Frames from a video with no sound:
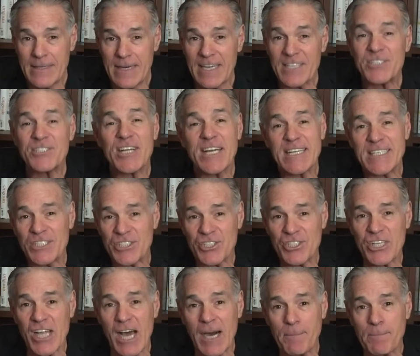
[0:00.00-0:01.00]
A second
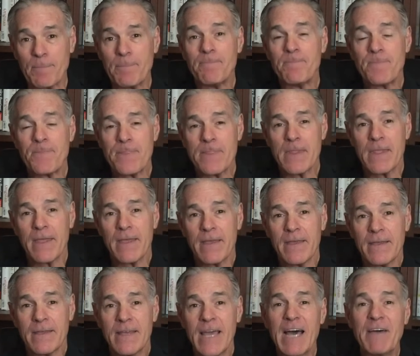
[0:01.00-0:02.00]
stop,
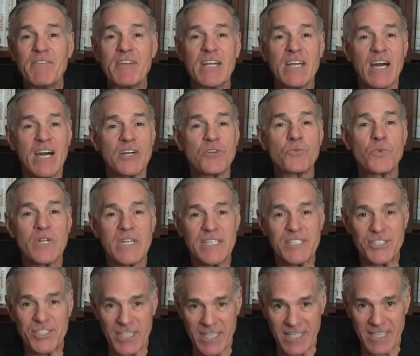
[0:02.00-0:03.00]
having
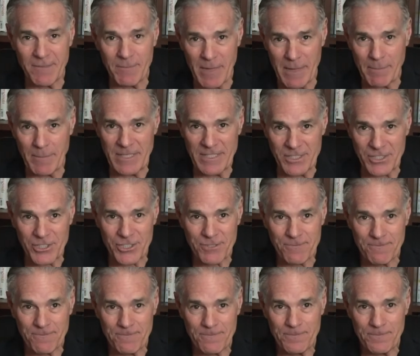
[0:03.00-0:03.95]
unrealistic commitments.